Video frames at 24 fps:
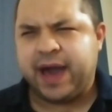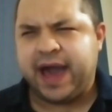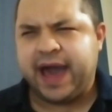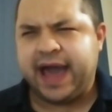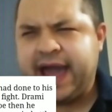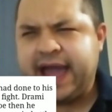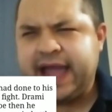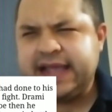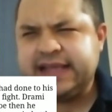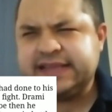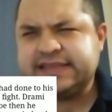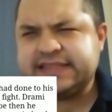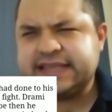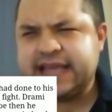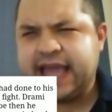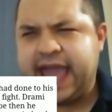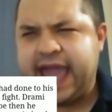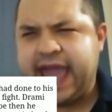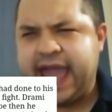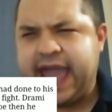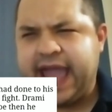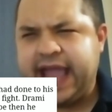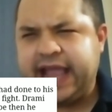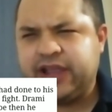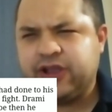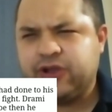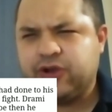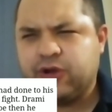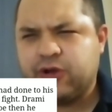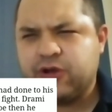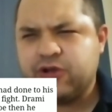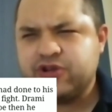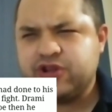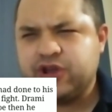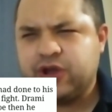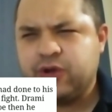Pais,
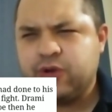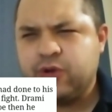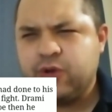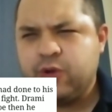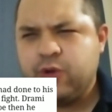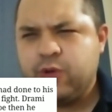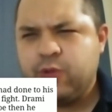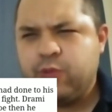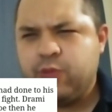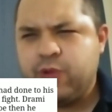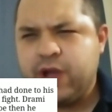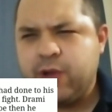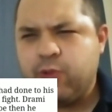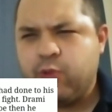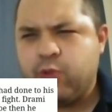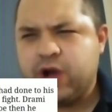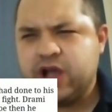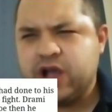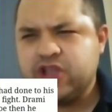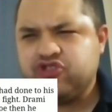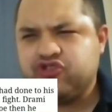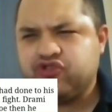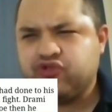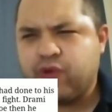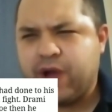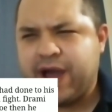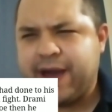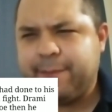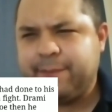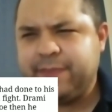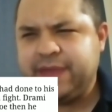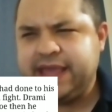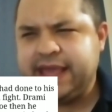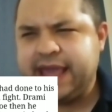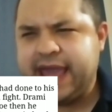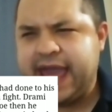angered with what
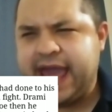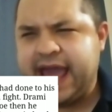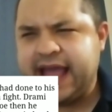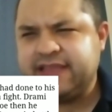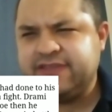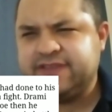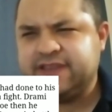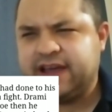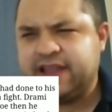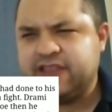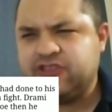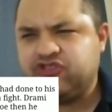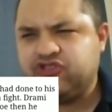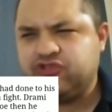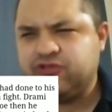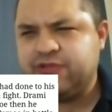Drami had done